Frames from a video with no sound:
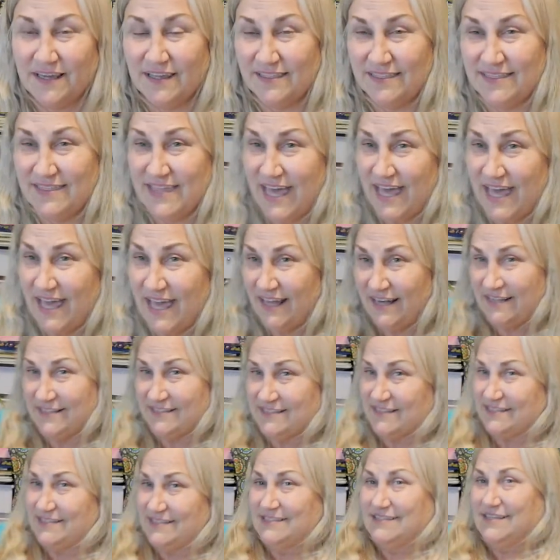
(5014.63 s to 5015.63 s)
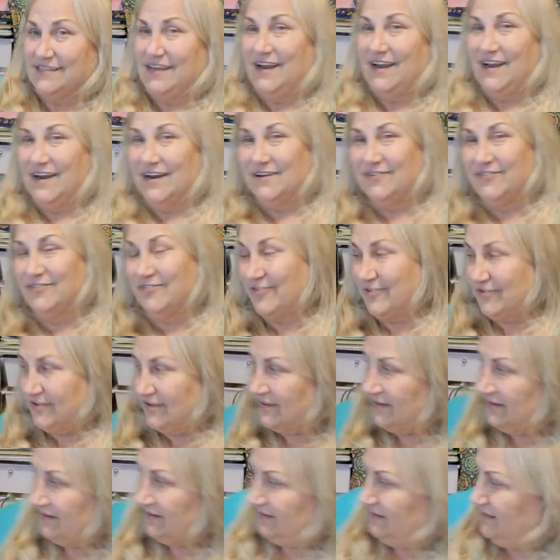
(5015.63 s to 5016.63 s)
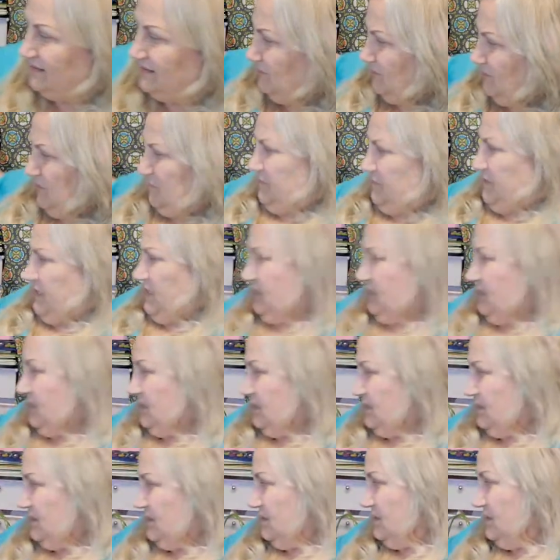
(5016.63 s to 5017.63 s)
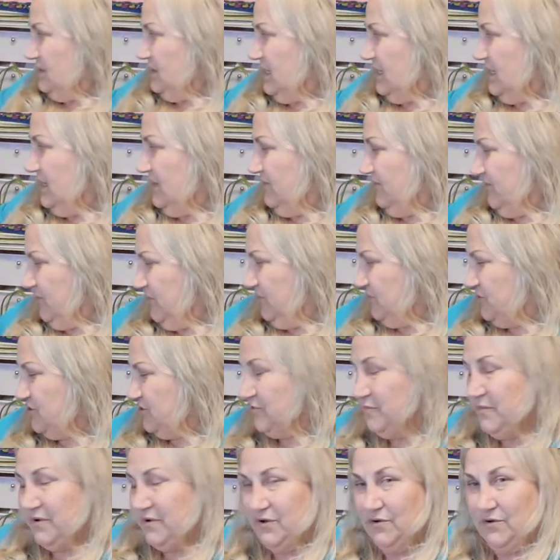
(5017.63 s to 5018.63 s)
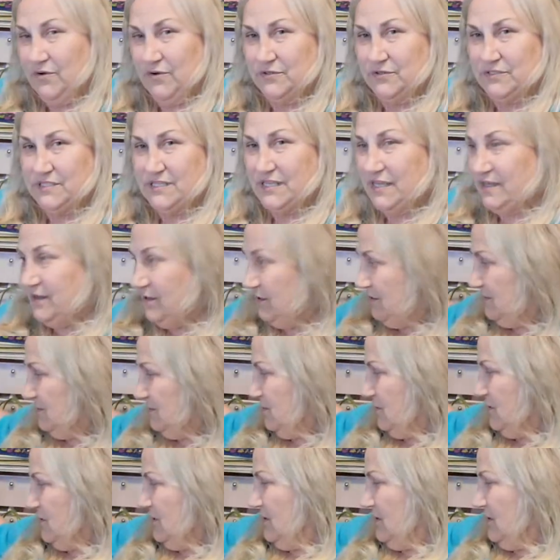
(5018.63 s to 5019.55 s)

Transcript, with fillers: That is a scarf that will be in a future boho sale.